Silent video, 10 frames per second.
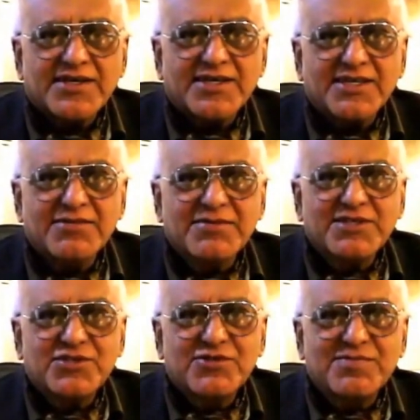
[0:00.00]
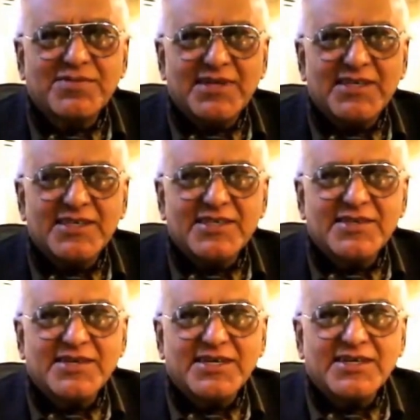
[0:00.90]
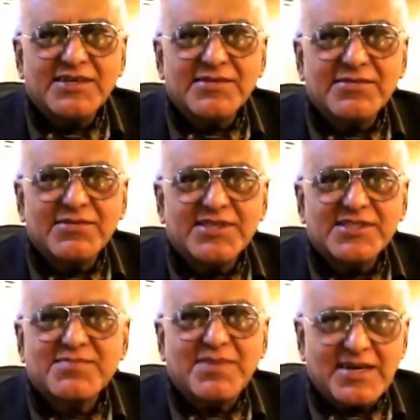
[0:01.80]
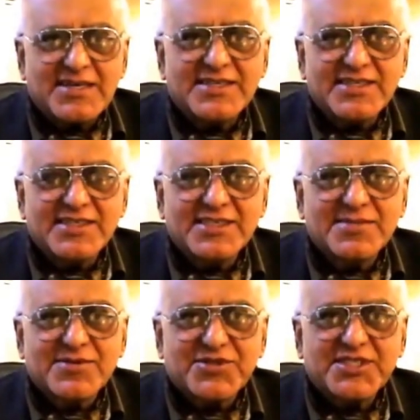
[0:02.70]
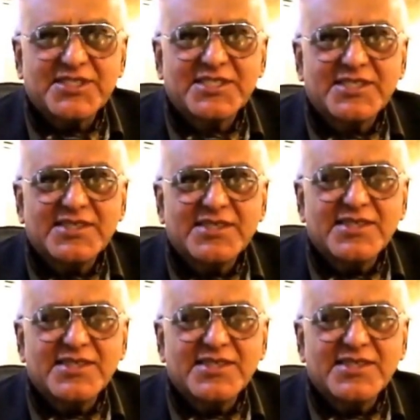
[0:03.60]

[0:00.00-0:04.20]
and everybody should play one's part in this process.